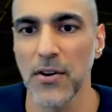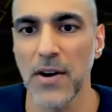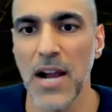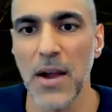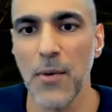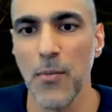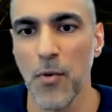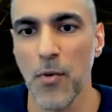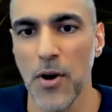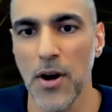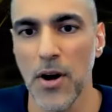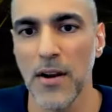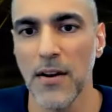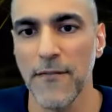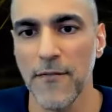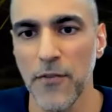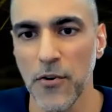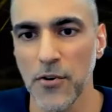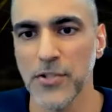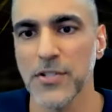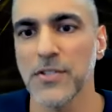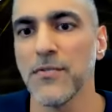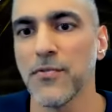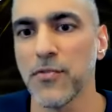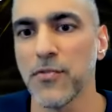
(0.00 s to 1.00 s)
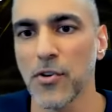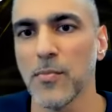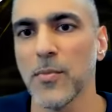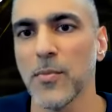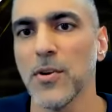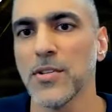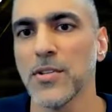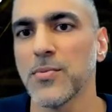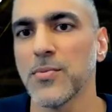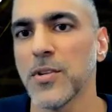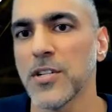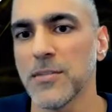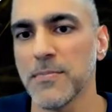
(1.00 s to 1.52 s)
I want first and
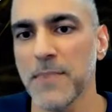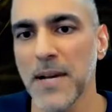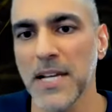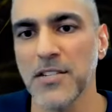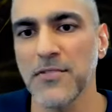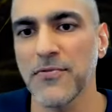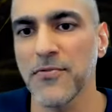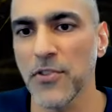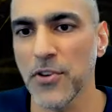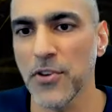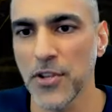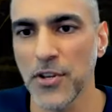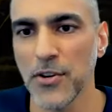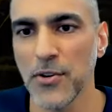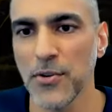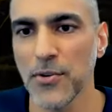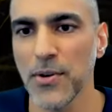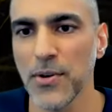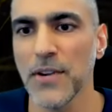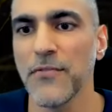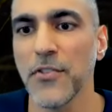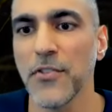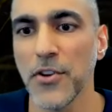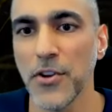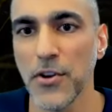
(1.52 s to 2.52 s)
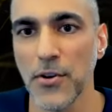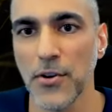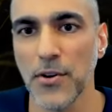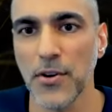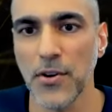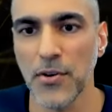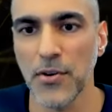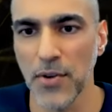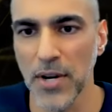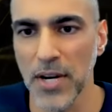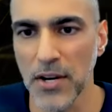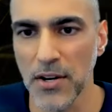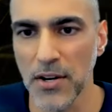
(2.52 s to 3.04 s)
foremost what's best for you and for your
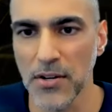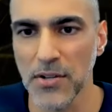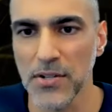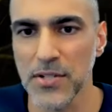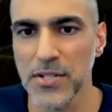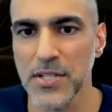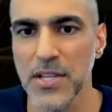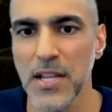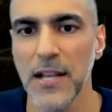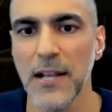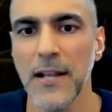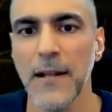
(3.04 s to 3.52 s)
careers.